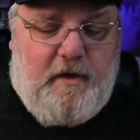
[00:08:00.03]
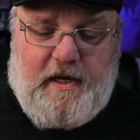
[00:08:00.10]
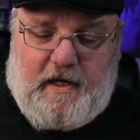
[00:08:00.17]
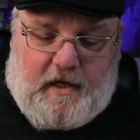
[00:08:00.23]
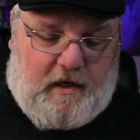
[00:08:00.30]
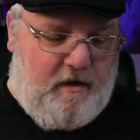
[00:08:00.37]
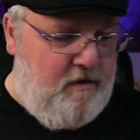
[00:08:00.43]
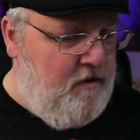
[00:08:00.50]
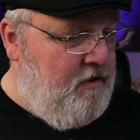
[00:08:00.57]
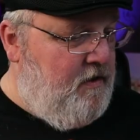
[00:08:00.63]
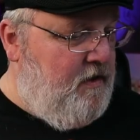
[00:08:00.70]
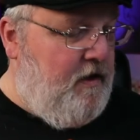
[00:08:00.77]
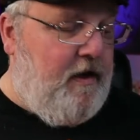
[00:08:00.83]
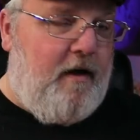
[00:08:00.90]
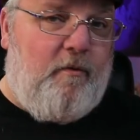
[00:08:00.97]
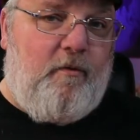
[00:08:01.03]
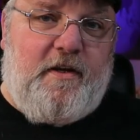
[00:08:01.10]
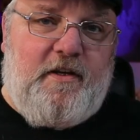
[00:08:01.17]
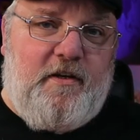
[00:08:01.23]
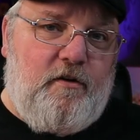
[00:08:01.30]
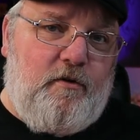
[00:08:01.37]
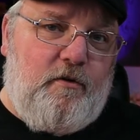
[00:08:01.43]
week. And
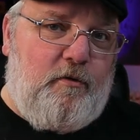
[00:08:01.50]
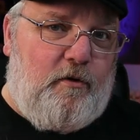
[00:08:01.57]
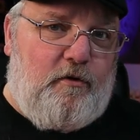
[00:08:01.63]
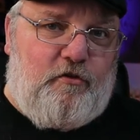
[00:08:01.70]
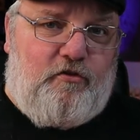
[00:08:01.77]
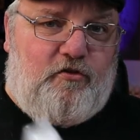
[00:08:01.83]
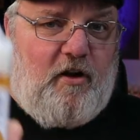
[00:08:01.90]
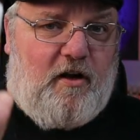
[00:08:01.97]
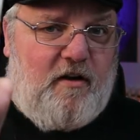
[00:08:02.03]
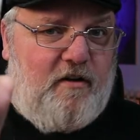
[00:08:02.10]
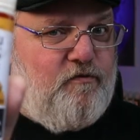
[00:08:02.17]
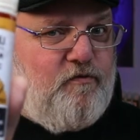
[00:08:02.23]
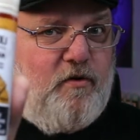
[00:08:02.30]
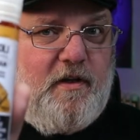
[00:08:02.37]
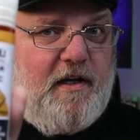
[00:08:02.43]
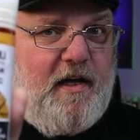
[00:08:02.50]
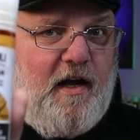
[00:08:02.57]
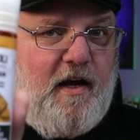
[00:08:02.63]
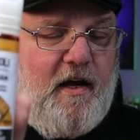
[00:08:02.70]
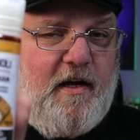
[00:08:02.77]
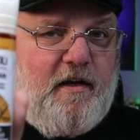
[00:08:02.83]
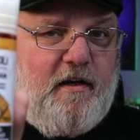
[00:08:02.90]
when you shove really
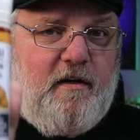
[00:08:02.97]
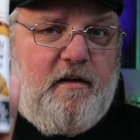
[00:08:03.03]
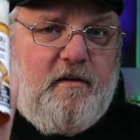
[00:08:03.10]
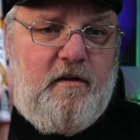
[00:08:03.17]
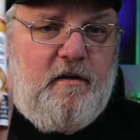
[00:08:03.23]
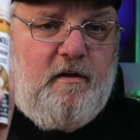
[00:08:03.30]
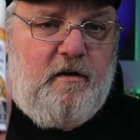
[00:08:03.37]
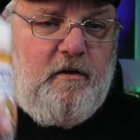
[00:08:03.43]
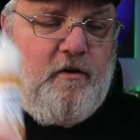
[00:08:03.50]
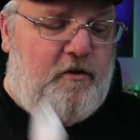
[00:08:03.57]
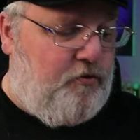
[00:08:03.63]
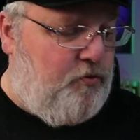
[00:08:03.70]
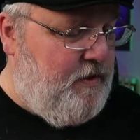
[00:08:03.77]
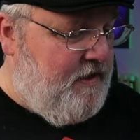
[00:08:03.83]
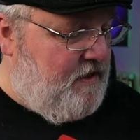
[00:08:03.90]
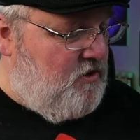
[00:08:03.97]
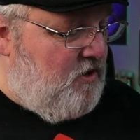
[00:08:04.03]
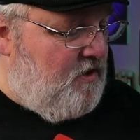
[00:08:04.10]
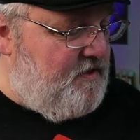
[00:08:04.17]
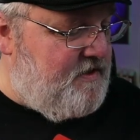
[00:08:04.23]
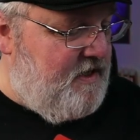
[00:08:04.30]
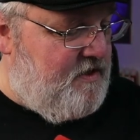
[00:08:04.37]
high sweet
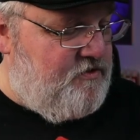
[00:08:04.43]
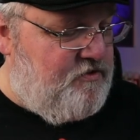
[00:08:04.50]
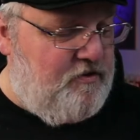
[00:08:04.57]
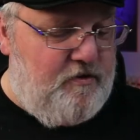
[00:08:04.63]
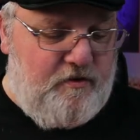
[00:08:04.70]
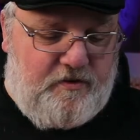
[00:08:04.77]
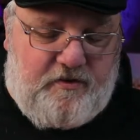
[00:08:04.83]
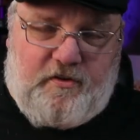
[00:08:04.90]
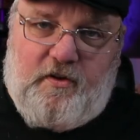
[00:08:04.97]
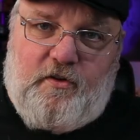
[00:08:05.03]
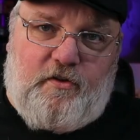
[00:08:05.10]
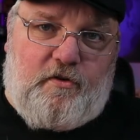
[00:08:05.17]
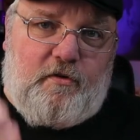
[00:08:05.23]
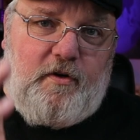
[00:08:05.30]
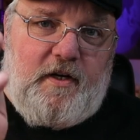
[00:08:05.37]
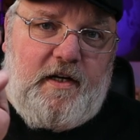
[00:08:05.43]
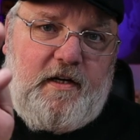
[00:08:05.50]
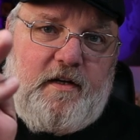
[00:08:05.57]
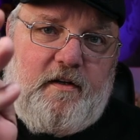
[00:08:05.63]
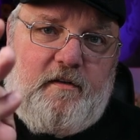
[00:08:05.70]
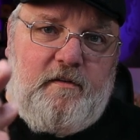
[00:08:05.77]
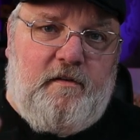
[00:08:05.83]
content juice through
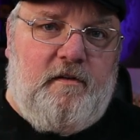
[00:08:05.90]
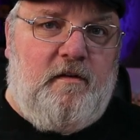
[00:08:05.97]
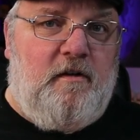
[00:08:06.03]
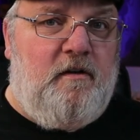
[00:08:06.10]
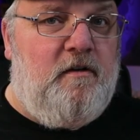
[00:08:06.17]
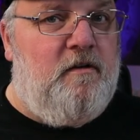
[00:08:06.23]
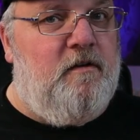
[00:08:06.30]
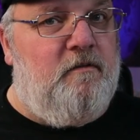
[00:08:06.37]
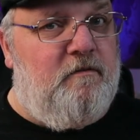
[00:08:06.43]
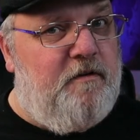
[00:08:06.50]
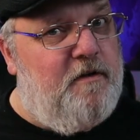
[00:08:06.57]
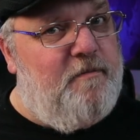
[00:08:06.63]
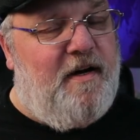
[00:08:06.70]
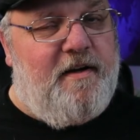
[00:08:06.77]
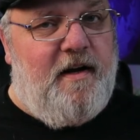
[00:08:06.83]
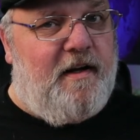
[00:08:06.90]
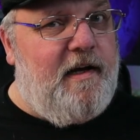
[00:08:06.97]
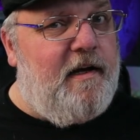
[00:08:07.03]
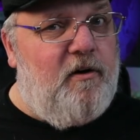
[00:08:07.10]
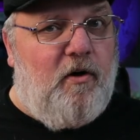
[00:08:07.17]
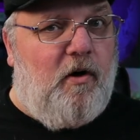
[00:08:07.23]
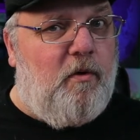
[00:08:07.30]
here, you might not
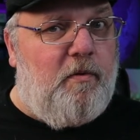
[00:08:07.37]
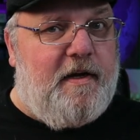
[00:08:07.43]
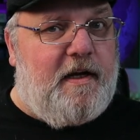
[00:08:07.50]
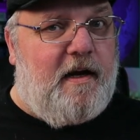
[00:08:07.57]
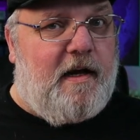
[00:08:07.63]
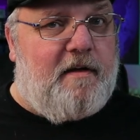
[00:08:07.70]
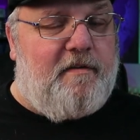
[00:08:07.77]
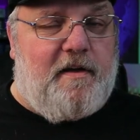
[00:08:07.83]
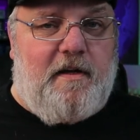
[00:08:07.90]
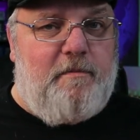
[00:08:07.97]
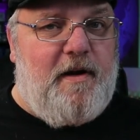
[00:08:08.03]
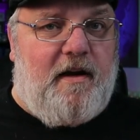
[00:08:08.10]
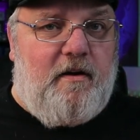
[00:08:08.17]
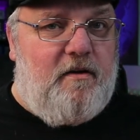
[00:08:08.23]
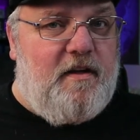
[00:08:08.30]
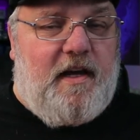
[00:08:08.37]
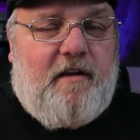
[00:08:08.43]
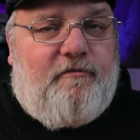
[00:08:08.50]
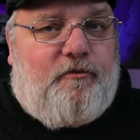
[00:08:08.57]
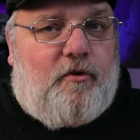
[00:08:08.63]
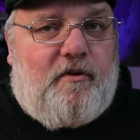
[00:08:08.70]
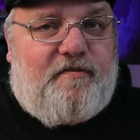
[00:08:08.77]
get a whole week out of it. You might only
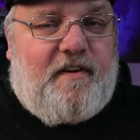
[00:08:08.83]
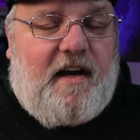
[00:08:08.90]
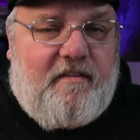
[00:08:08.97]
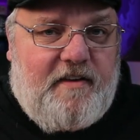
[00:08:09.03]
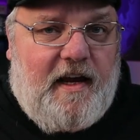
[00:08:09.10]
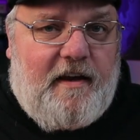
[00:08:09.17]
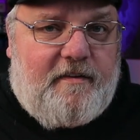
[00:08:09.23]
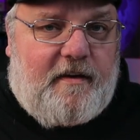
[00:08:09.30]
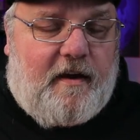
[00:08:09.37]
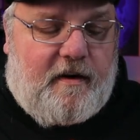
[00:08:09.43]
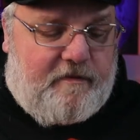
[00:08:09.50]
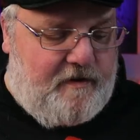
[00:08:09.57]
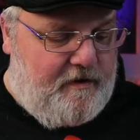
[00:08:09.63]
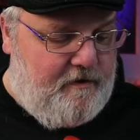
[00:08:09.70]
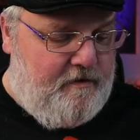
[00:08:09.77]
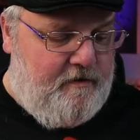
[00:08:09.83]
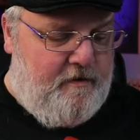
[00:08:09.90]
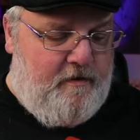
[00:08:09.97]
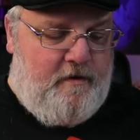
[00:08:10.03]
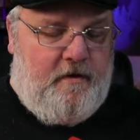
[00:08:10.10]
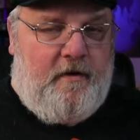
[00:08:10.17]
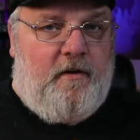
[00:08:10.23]
get four or five days out of it.
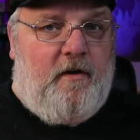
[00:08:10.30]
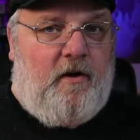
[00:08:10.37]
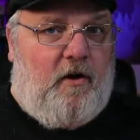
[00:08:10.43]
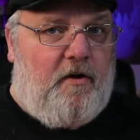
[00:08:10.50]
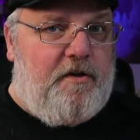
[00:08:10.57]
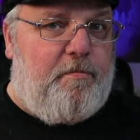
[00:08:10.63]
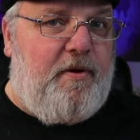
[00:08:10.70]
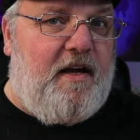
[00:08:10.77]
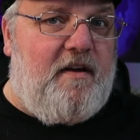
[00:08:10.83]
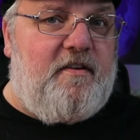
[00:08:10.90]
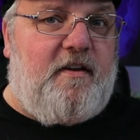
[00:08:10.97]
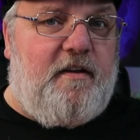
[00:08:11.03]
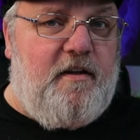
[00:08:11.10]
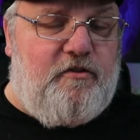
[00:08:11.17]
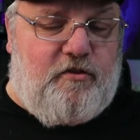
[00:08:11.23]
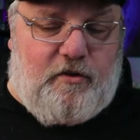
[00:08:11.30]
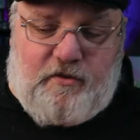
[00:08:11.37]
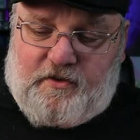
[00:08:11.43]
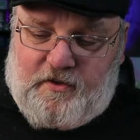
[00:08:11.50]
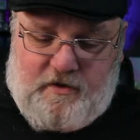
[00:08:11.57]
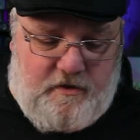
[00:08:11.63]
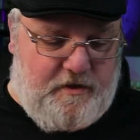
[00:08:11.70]
All depends on the
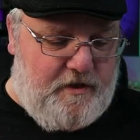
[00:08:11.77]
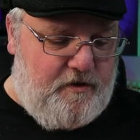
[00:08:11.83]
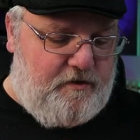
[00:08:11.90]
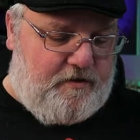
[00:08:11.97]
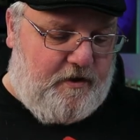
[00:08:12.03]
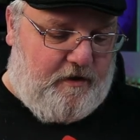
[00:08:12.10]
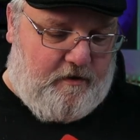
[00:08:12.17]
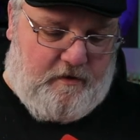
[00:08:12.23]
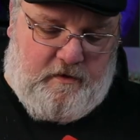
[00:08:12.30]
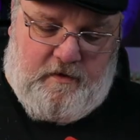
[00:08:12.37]
juice that you're using.